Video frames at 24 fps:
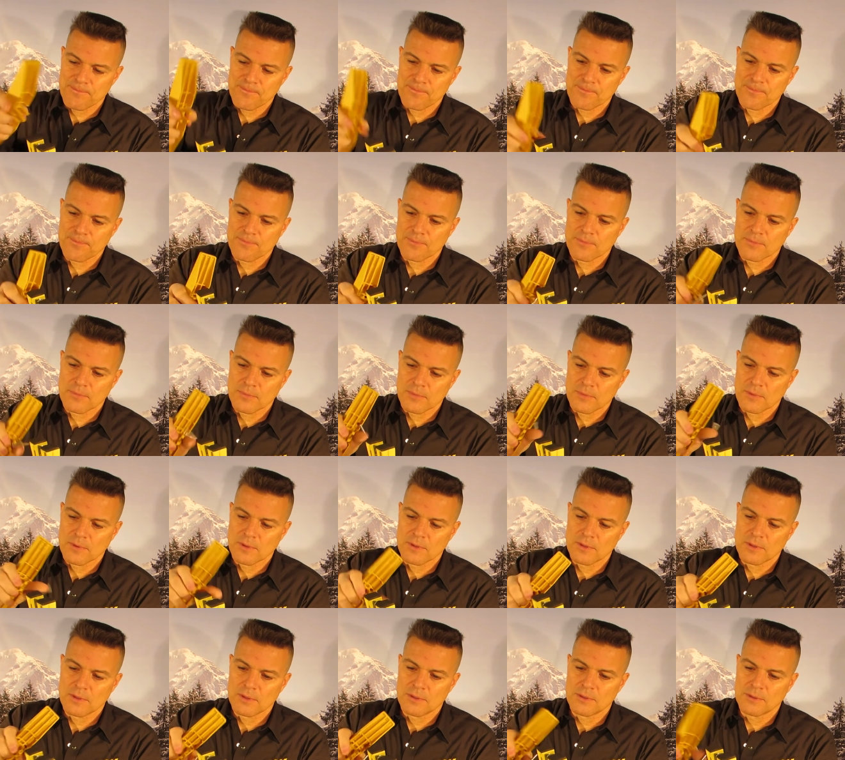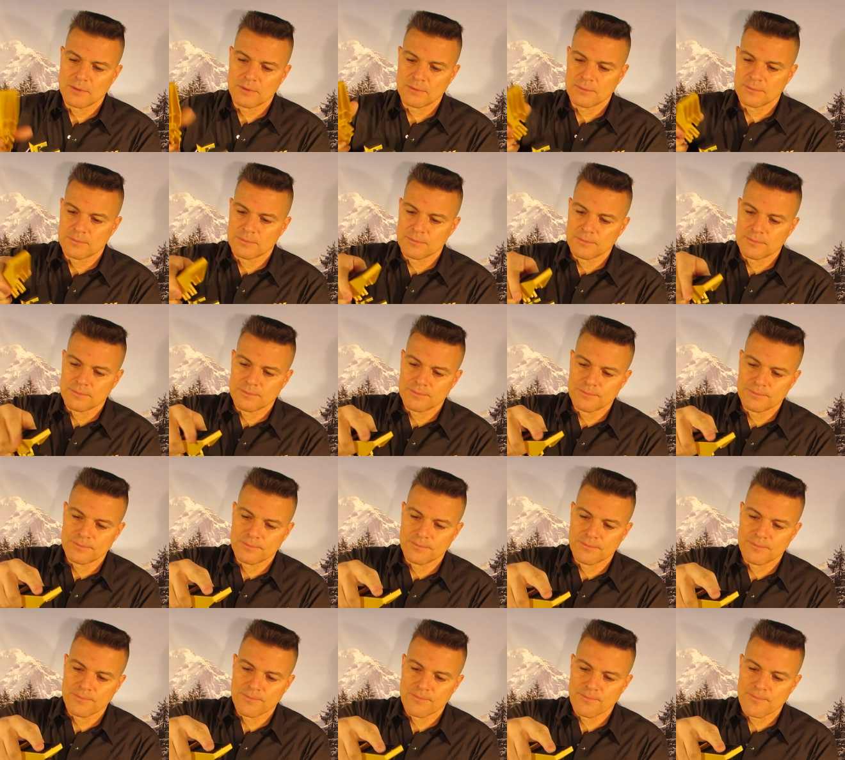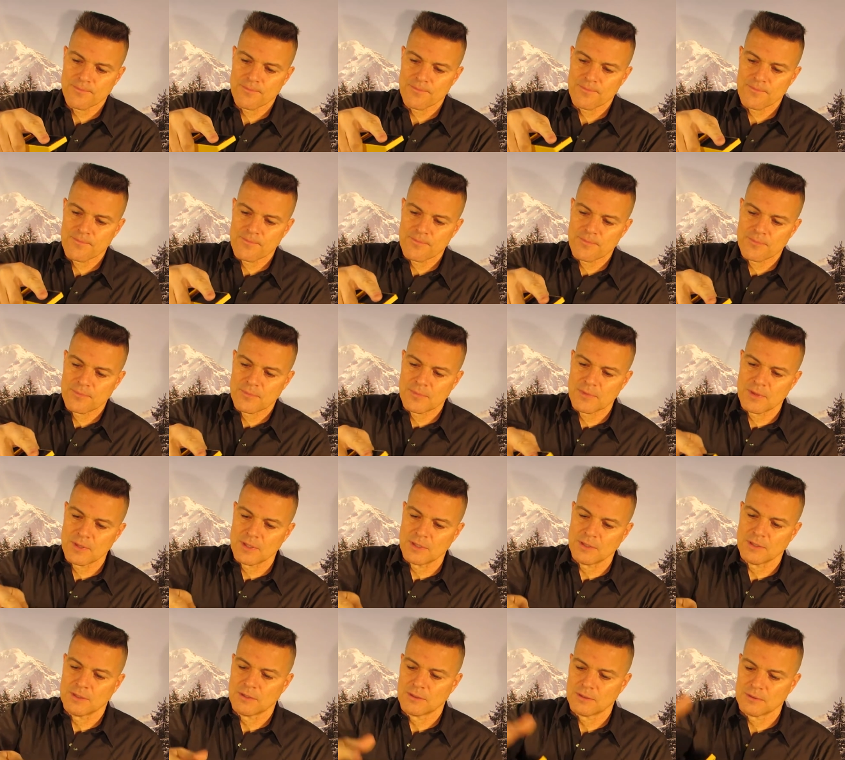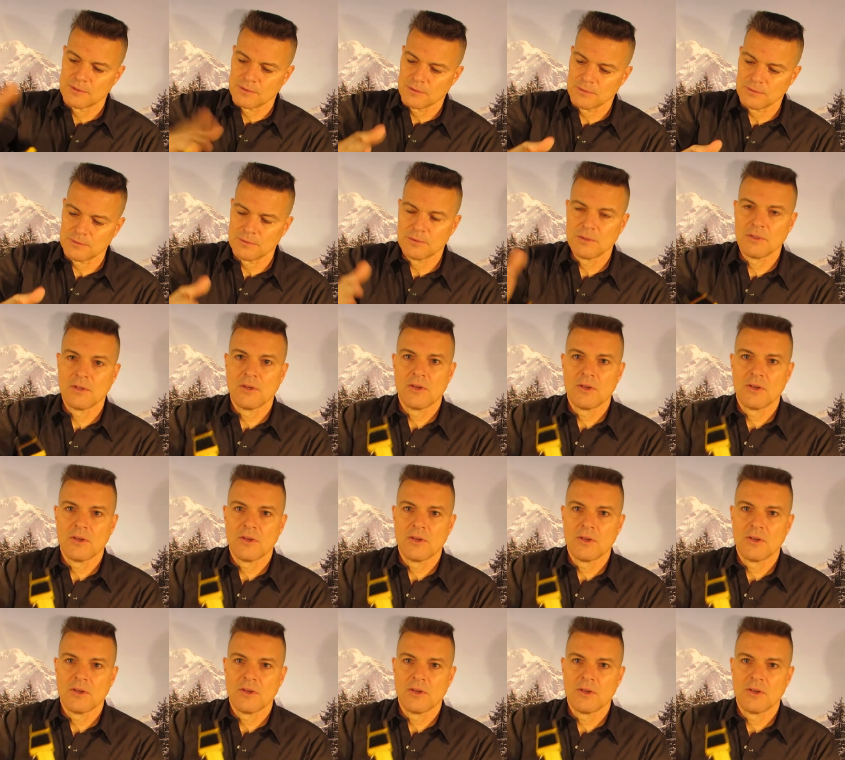(no one is talking)